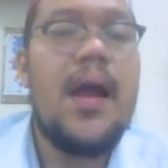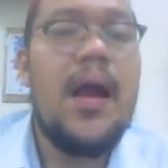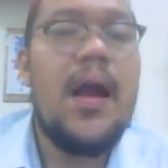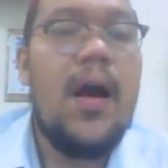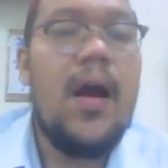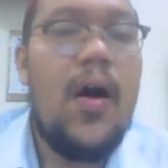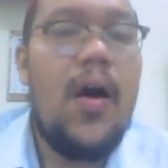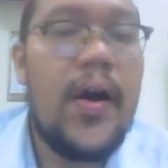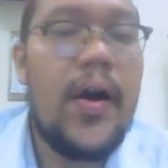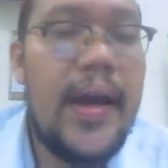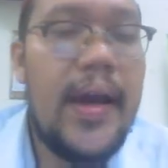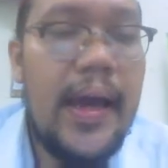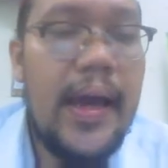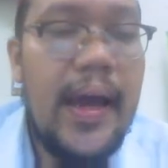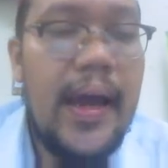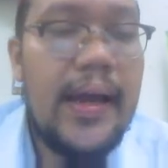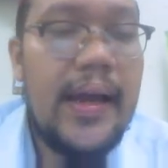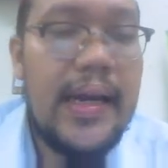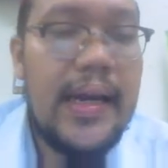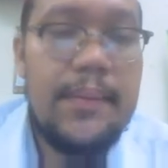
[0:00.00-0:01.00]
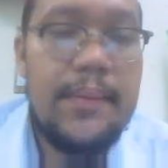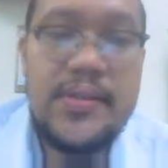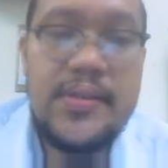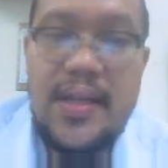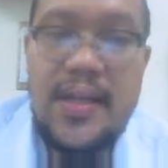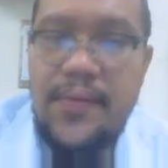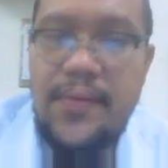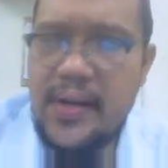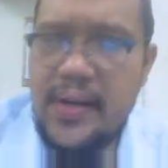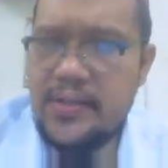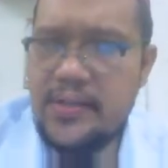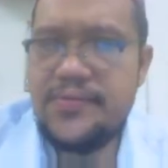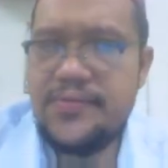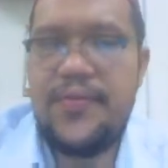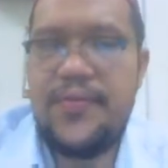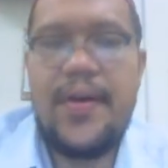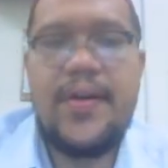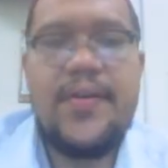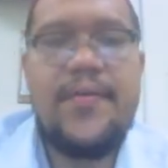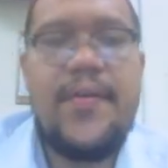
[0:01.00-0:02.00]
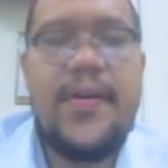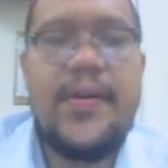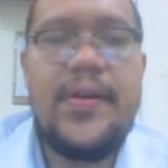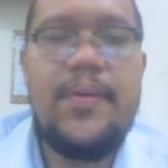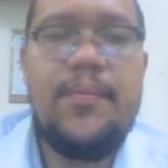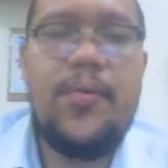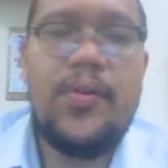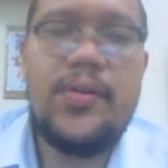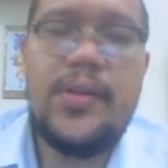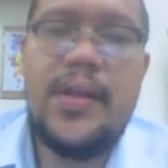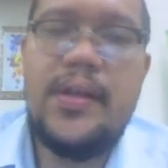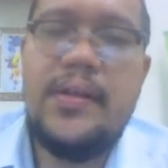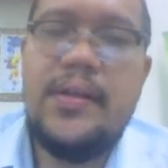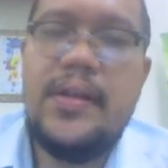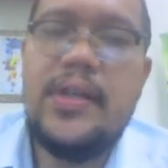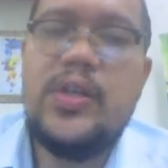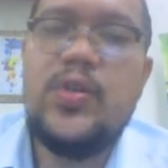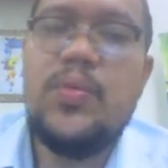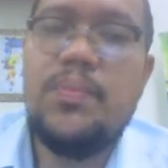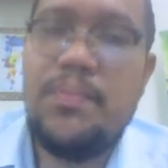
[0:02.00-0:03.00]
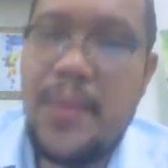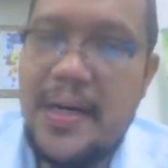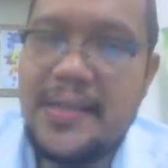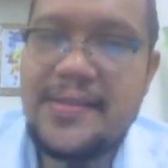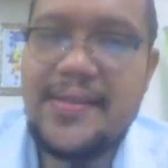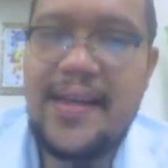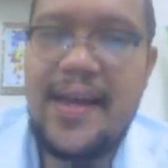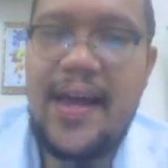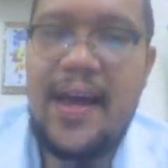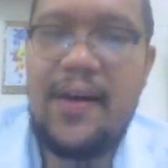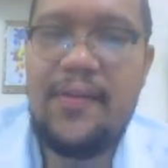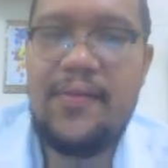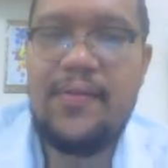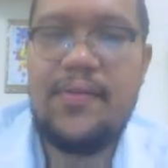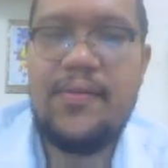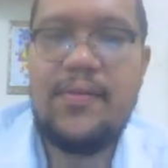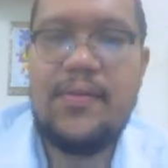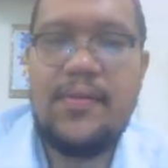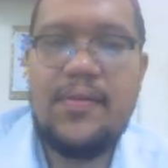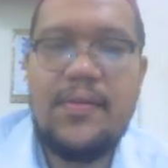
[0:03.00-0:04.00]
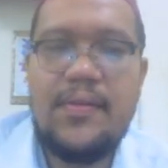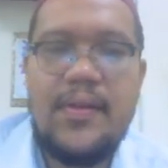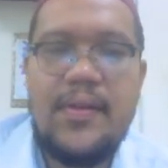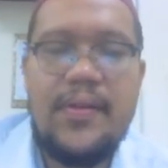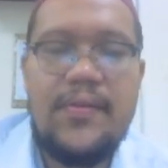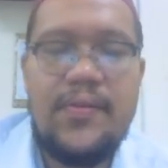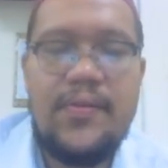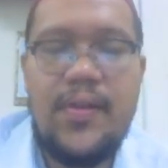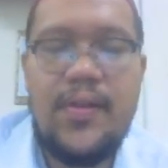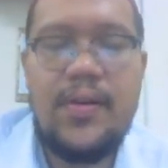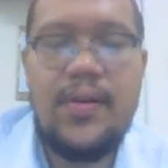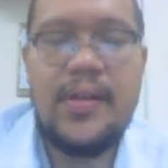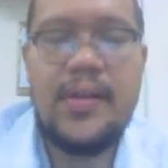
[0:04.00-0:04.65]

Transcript: Okay, number 7 is very important. You must have. If not,